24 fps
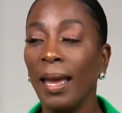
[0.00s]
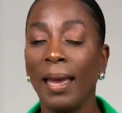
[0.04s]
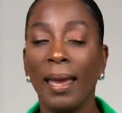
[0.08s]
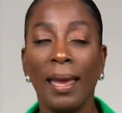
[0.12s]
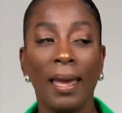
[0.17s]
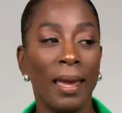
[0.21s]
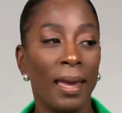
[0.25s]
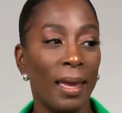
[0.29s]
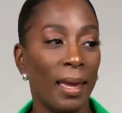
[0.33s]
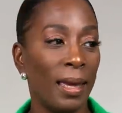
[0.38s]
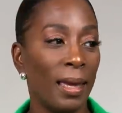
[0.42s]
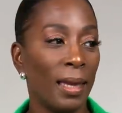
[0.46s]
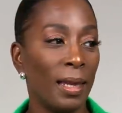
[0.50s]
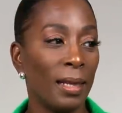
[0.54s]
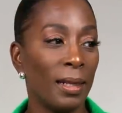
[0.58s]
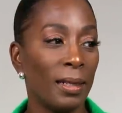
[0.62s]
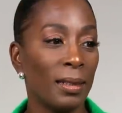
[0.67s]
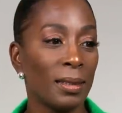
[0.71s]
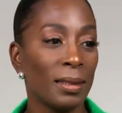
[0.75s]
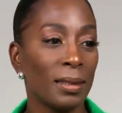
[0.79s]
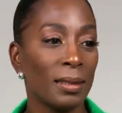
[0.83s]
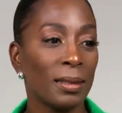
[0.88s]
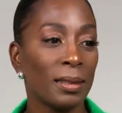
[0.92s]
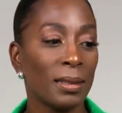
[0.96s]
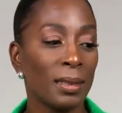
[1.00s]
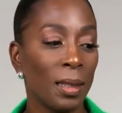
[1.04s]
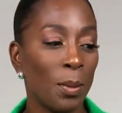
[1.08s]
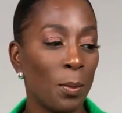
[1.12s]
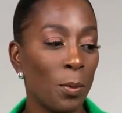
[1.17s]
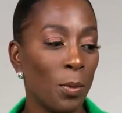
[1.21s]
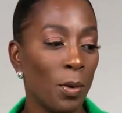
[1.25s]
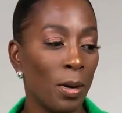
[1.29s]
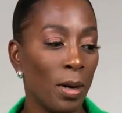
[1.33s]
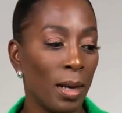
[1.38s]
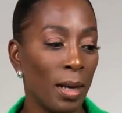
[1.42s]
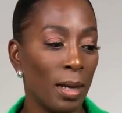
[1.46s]
And
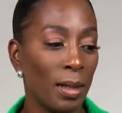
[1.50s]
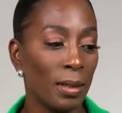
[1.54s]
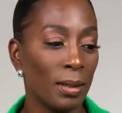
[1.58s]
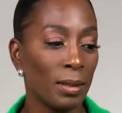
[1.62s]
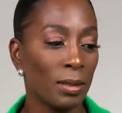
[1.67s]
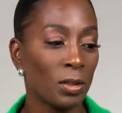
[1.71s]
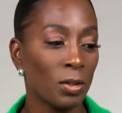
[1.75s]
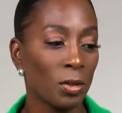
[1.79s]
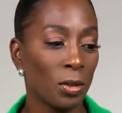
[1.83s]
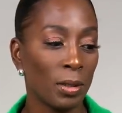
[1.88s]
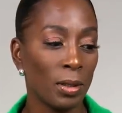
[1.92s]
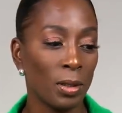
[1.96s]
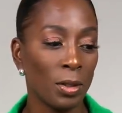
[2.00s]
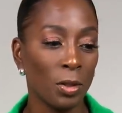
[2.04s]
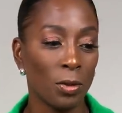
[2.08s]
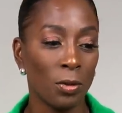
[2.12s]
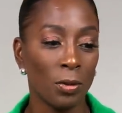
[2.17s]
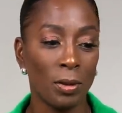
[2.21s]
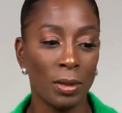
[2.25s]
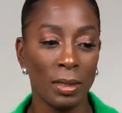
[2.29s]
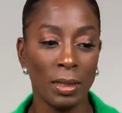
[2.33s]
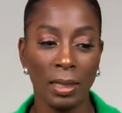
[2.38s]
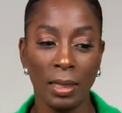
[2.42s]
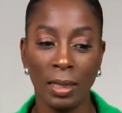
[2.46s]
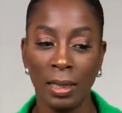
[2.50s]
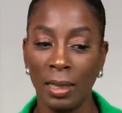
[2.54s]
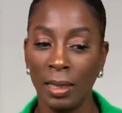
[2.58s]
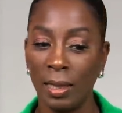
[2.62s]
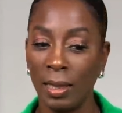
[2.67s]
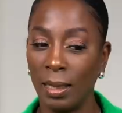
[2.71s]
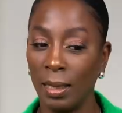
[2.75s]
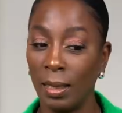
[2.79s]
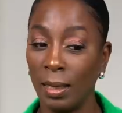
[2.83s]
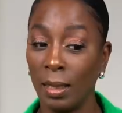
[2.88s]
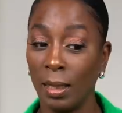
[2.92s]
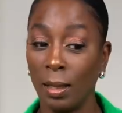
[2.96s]
someone started going
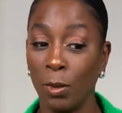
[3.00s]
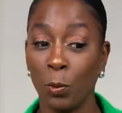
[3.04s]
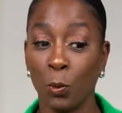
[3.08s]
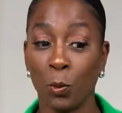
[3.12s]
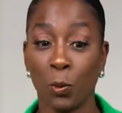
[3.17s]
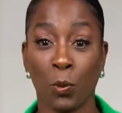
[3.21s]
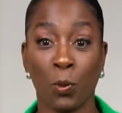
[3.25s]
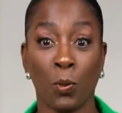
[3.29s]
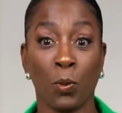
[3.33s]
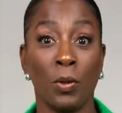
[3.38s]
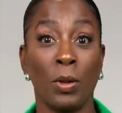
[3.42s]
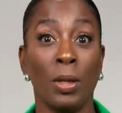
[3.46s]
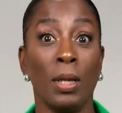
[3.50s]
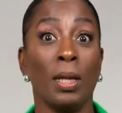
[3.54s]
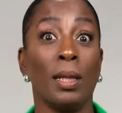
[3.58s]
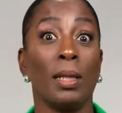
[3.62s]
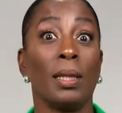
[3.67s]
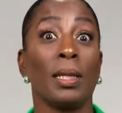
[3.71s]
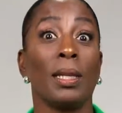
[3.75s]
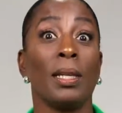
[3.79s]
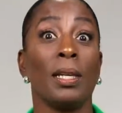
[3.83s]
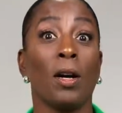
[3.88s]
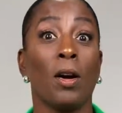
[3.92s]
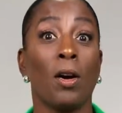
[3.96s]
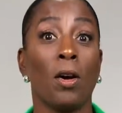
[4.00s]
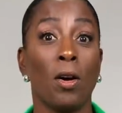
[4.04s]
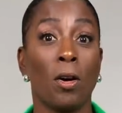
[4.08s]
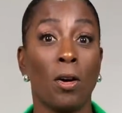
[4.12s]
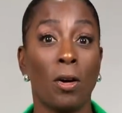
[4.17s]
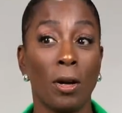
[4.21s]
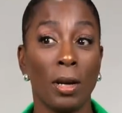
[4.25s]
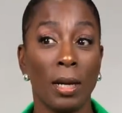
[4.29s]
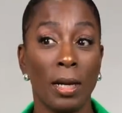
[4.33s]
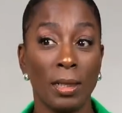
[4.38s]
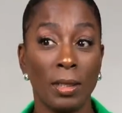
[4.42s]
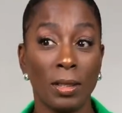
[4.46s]
in really
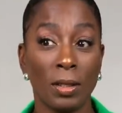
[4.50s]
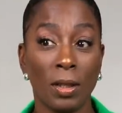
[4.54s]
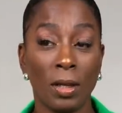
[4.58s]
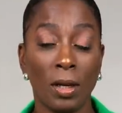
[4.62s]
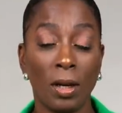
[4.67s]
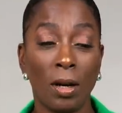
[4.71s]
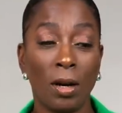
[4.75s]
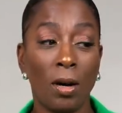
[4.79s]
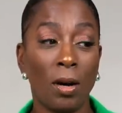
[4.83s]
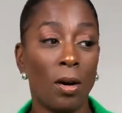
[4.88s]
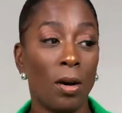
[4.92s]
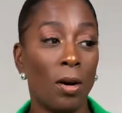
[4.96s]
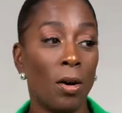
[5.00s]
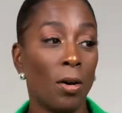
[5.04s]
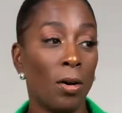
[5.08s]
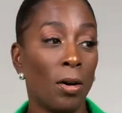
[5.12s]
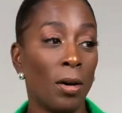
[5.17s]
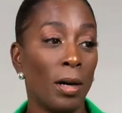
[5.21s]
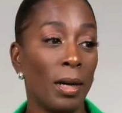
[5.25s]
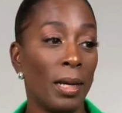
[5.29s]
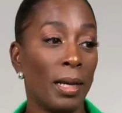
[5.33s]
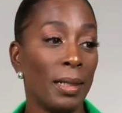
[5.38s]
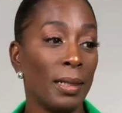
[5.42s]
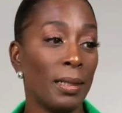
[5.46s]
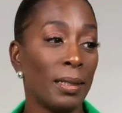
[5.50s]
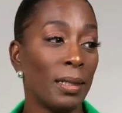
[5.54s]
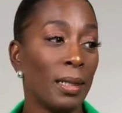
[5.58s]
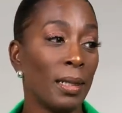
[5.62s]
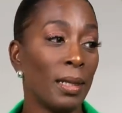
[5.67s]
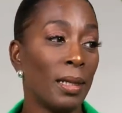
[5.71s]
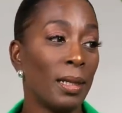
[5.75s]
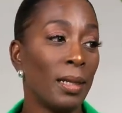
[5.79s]
hard on